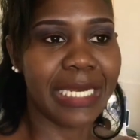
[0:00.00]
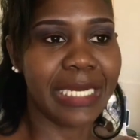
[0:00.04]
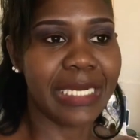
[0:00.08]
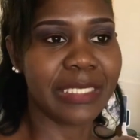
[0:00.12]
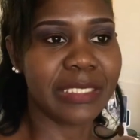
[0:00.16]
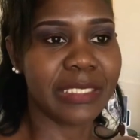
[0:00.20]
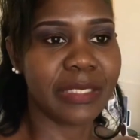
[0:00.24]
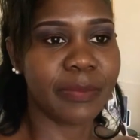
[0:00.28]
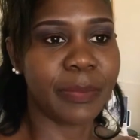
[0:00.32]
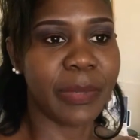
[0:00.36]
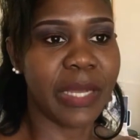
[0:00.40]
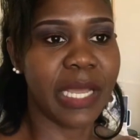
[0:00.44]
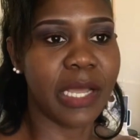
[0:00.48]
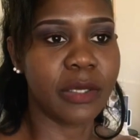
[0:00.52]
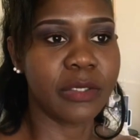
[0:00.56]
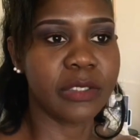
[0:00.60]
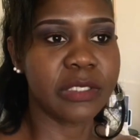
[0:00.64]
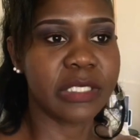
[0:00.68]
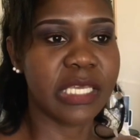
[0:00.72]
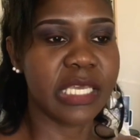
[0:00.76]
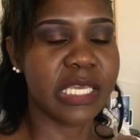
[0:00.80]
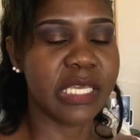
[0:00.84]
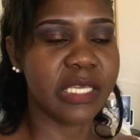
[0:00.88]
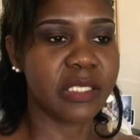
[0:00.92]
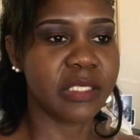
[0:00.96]
is about
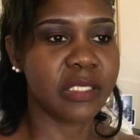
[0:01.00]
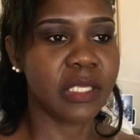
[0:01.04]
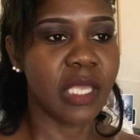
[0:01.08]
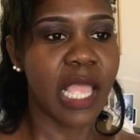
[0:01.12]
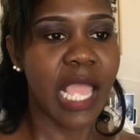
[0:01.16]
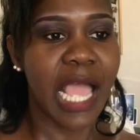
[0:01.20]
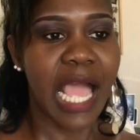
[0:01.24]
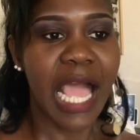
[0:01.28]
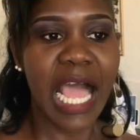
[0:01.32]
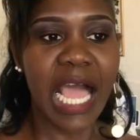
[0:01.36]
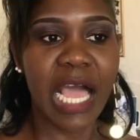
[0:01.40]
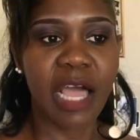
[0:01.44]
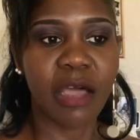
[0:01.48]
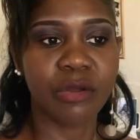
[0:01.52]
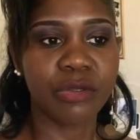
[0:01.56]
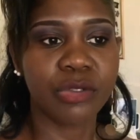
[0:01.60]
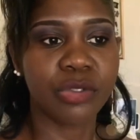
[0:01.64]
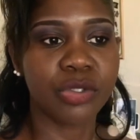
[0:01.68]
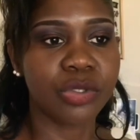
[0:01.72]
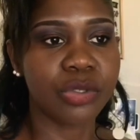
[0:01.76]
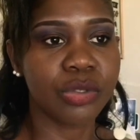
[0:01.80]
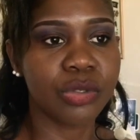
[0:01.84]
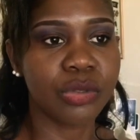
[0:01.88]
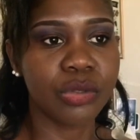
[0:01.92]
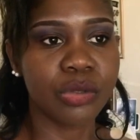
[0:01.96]
is how
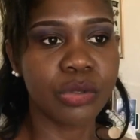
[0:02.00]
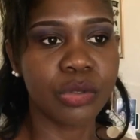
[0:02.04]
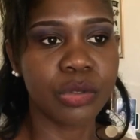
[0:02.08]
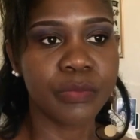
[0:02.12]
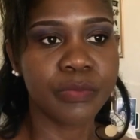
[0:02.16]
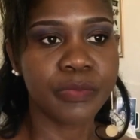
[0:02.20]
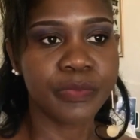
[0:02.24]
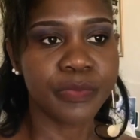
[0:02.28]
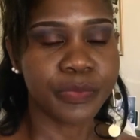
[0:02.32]
to